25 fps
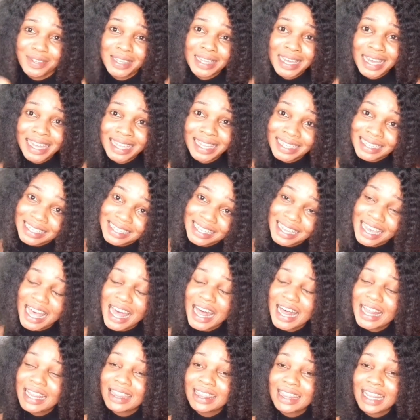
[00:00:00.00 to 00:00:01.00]
that
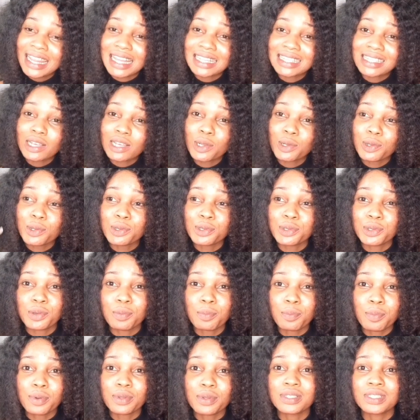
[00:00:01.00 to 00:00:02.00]
clog your pores, and the breakout
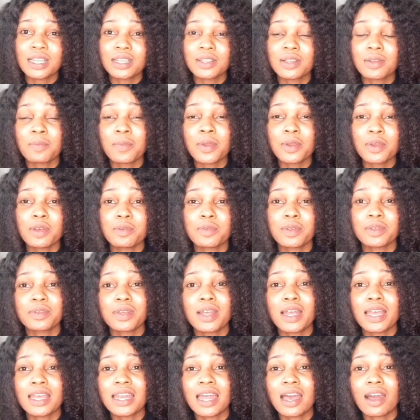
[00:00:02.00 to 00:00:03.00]
specifically that causes
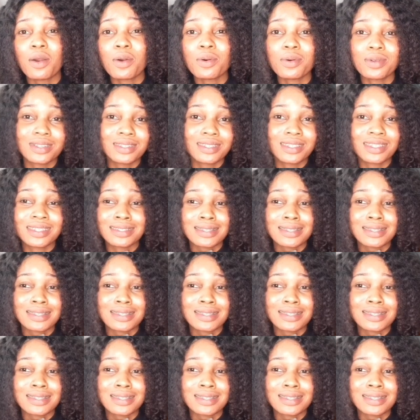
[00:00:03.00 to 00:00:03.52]
acne.